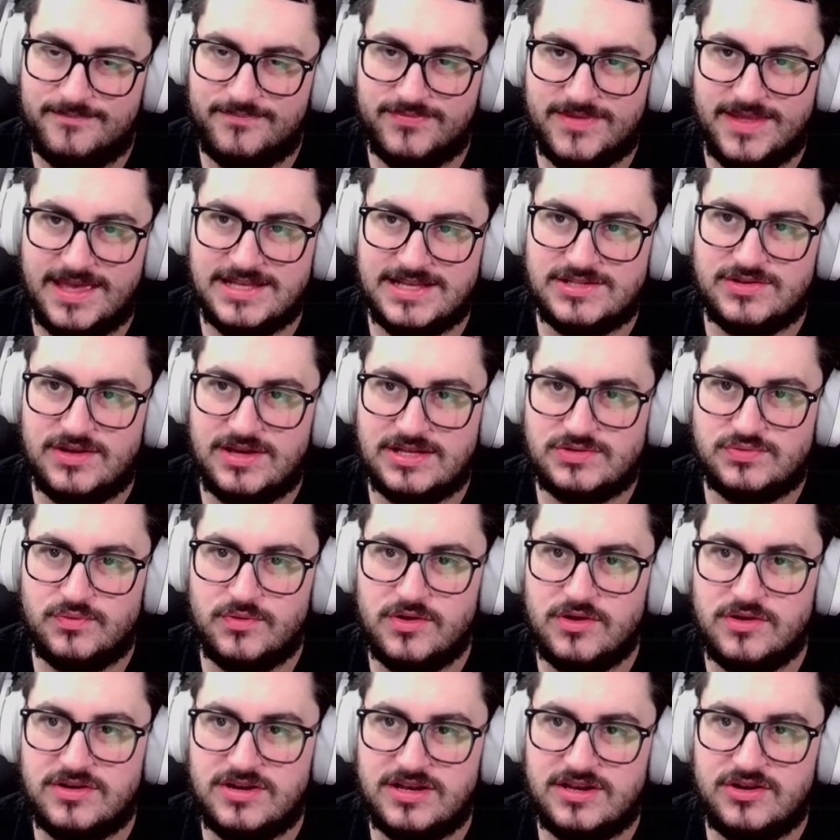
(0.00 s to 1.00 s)
it's
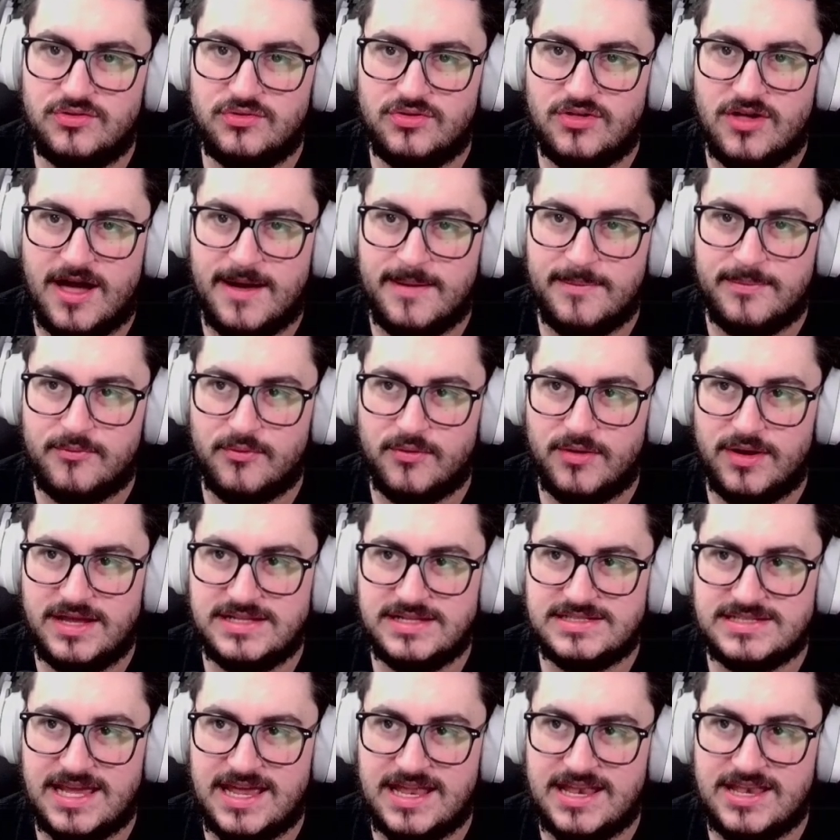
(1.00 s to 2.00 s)
weird to do the upgrades
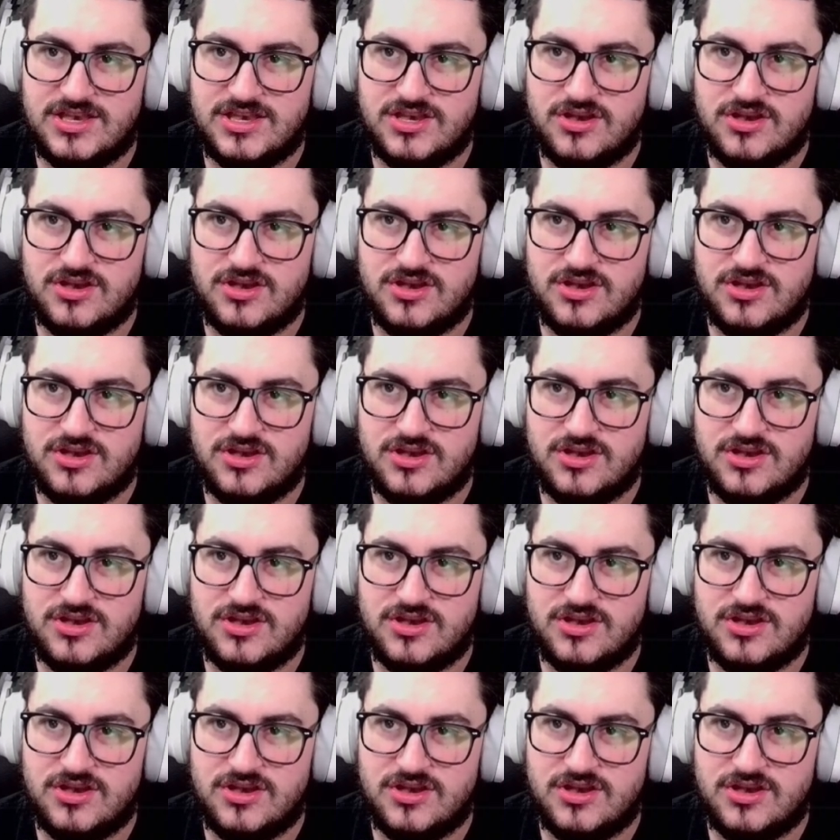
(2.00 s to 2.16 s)
and